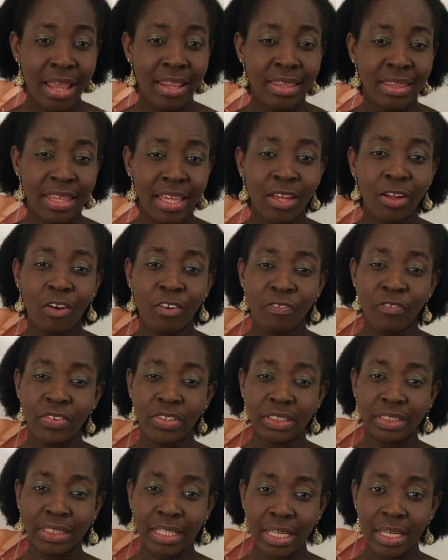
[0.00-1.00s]
Think of
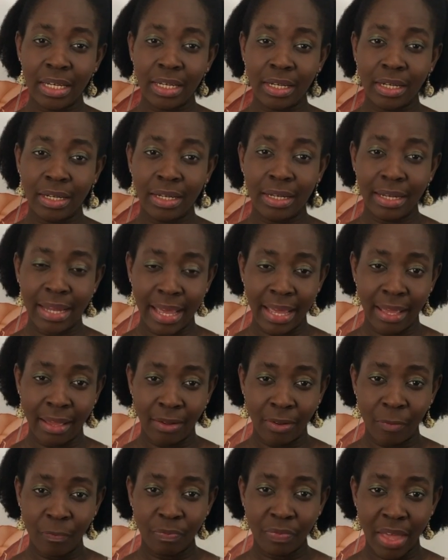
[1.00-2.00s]
your skin
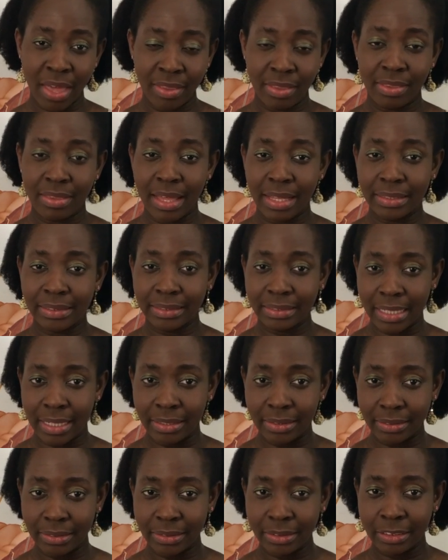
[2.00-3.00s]
layer in that
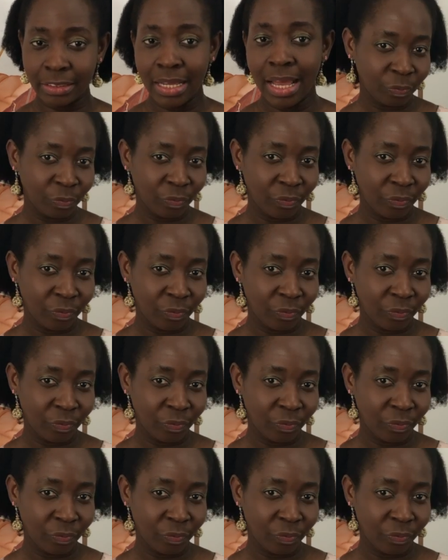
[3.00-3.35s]
sense.